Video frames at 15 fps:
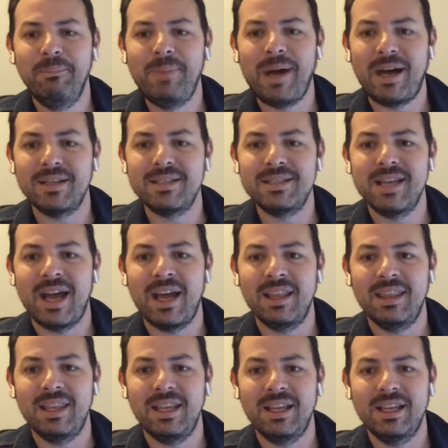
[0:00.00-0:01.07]
But I
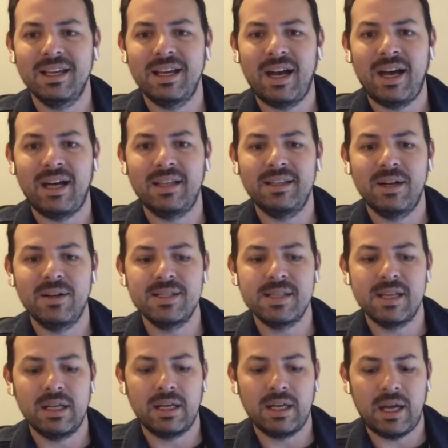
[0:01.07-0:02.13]
think there is
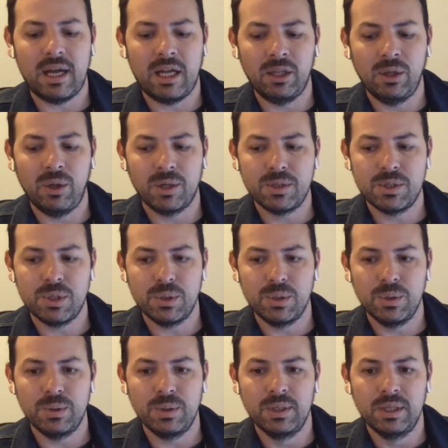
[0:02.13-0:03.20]
a lot
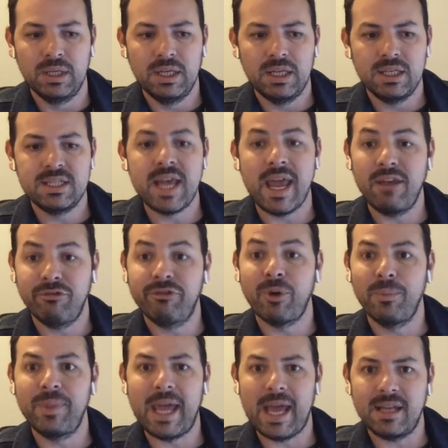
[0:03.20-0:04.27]
to take
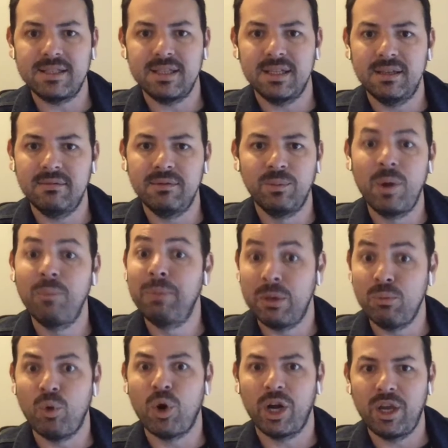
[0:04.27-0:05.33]
from that, and we've
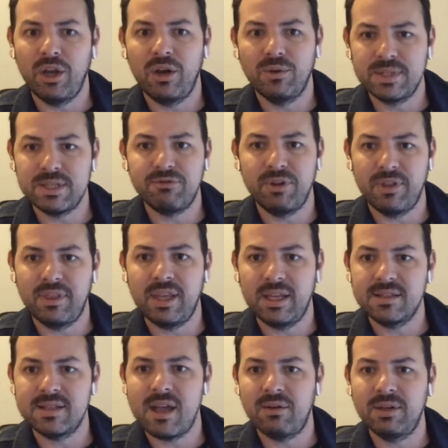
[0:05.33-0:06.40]
been working on different
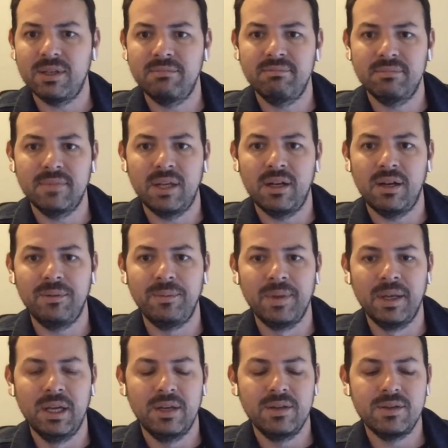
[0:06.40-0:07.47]
things now.
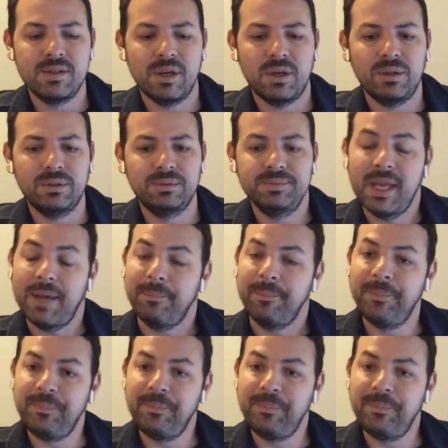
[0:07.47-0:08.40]
So yeah.